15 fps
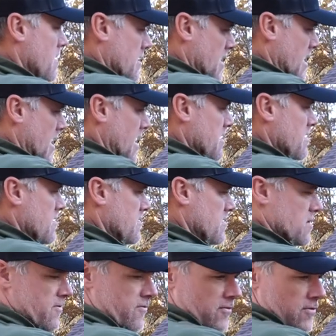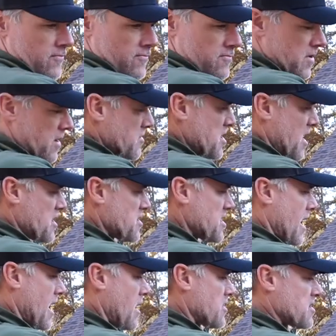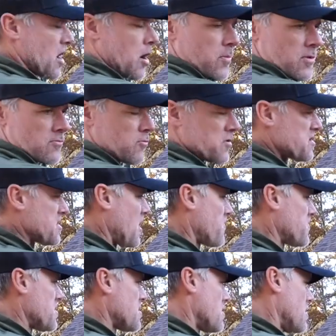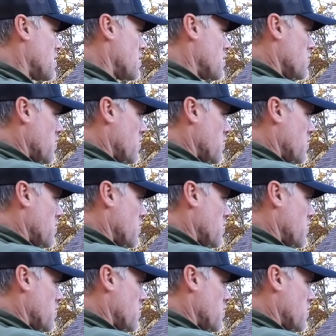again to for you know changing tires and helping them with self uh,